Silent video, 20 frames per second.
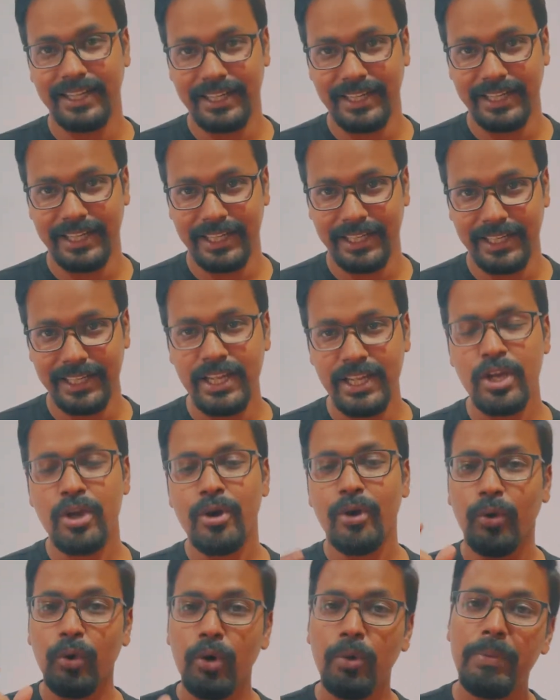DNA
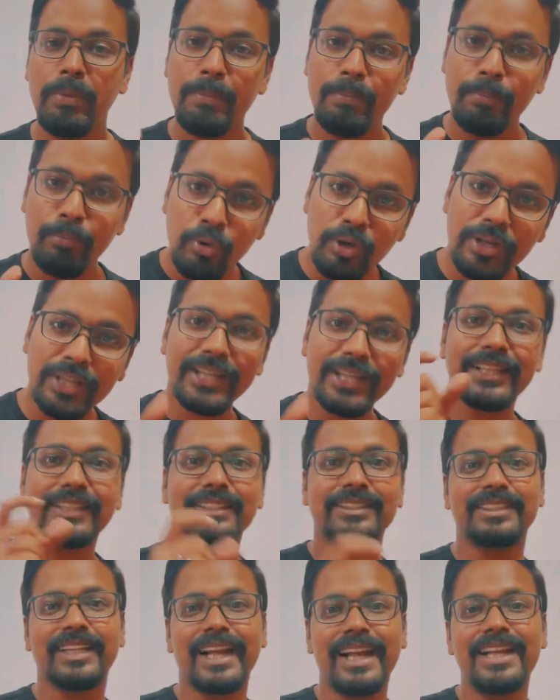will be put
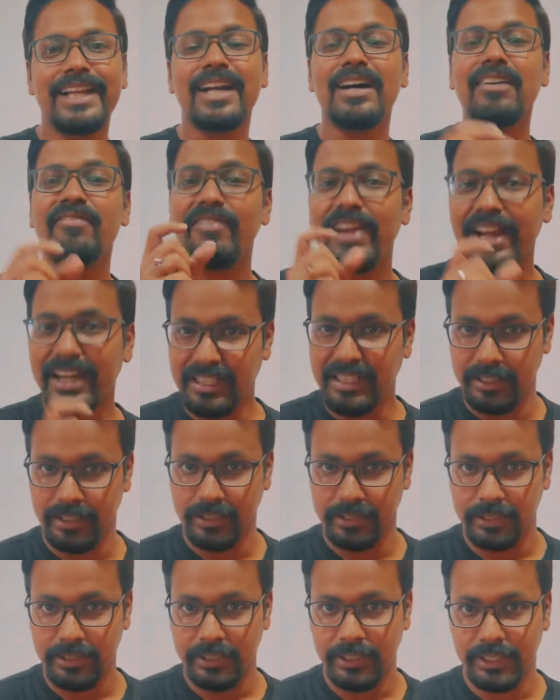inside a
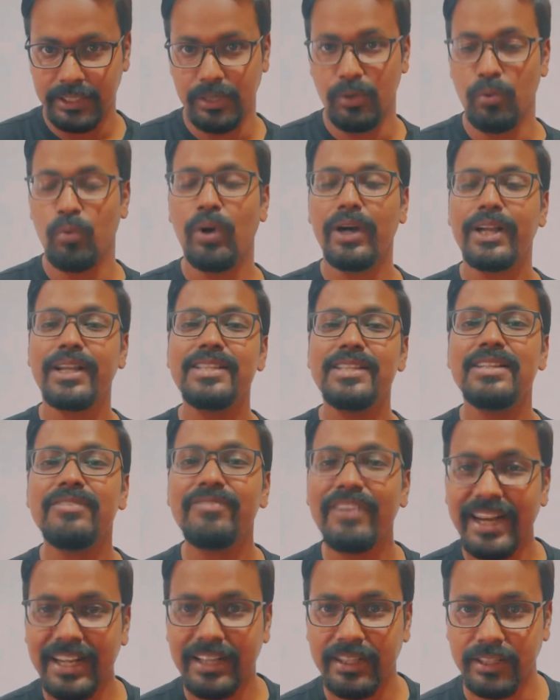vector. Now, what is a
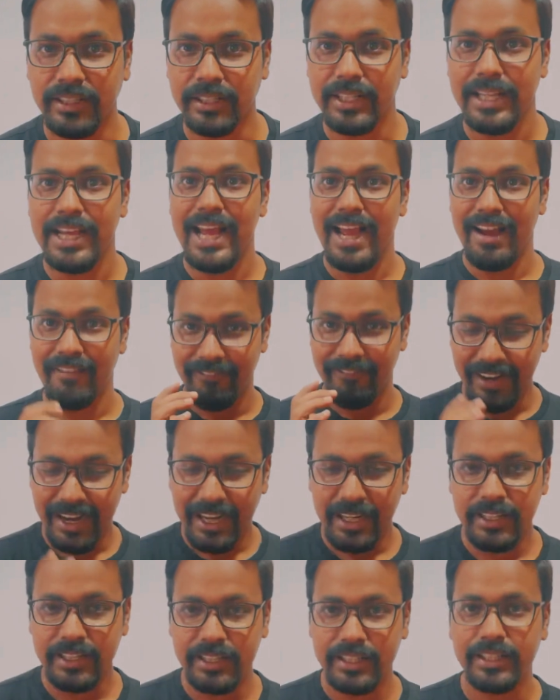vector? A
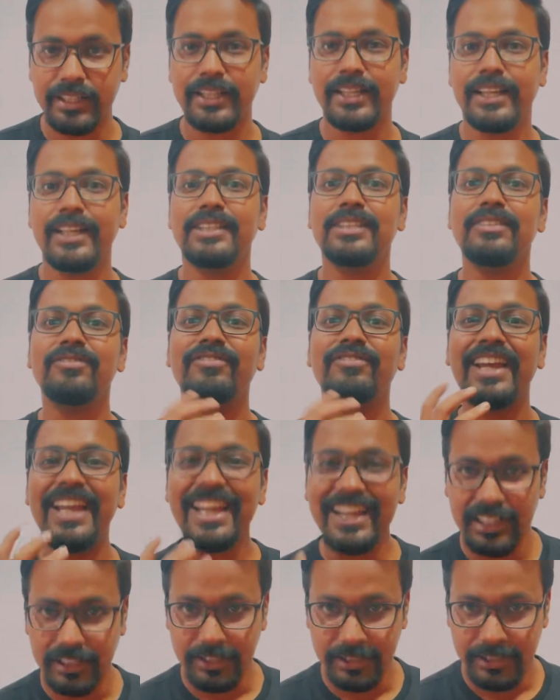vector is a
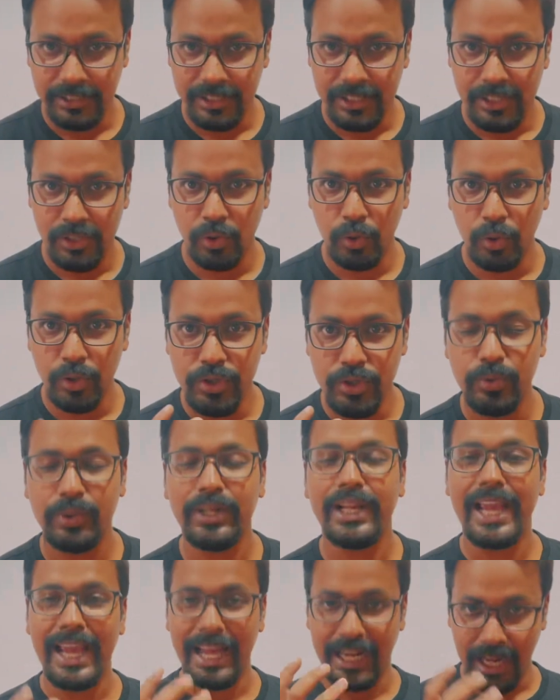vehicle which will
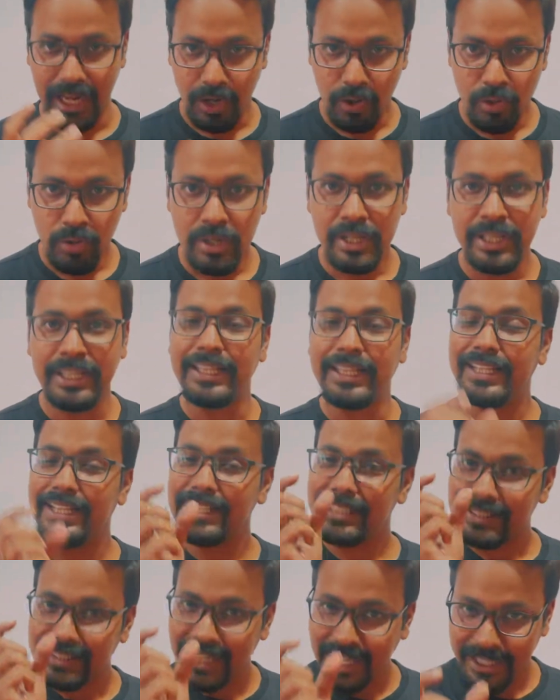allow
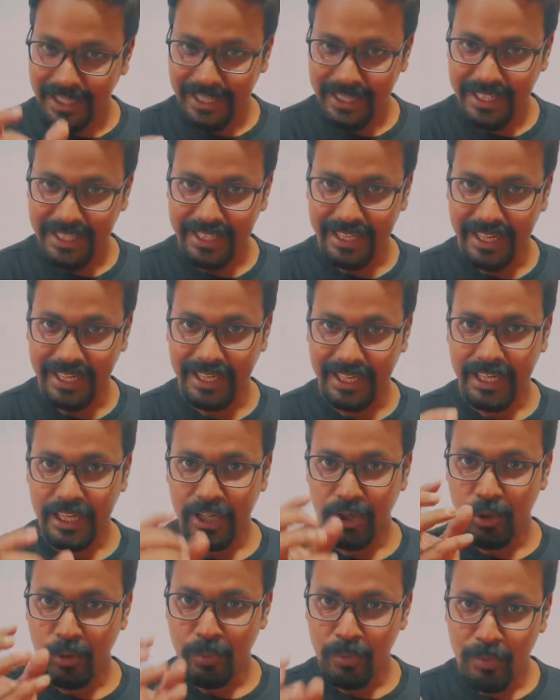this target
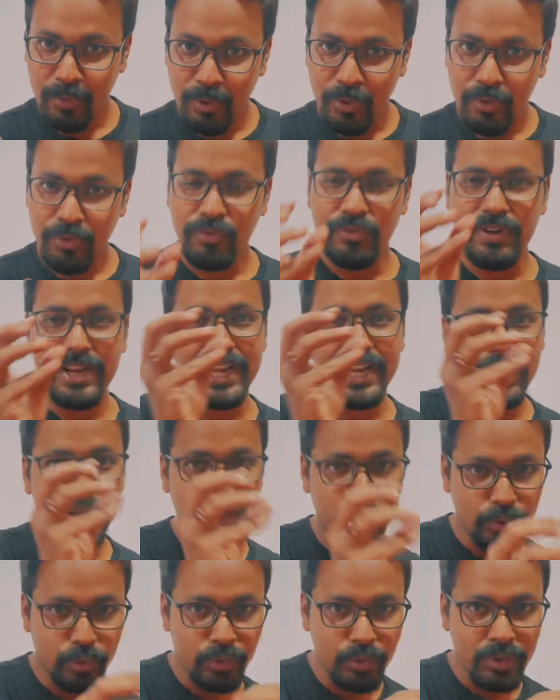DNA to move
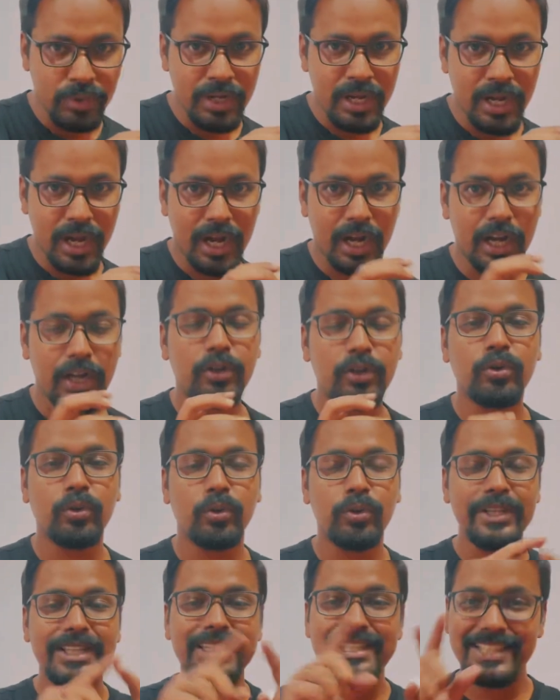into a
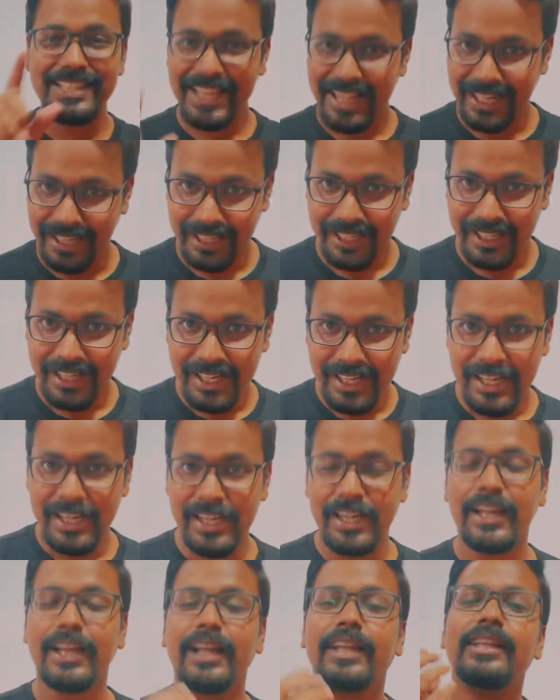cloning cell.
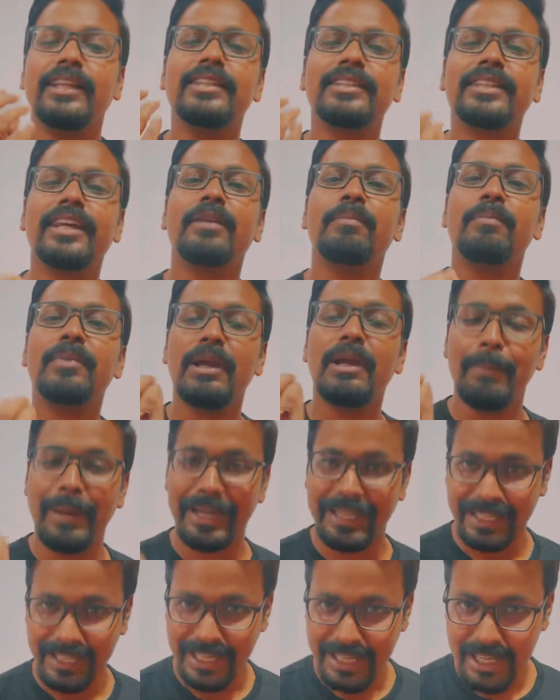This can be a
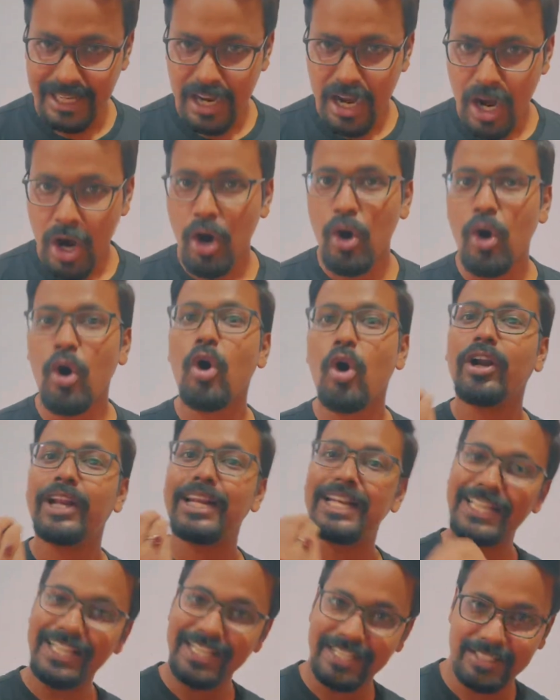bacteria or
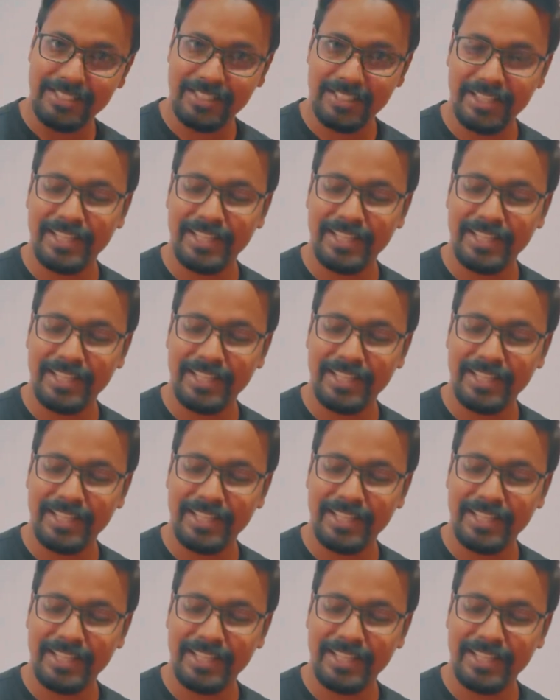an yeast.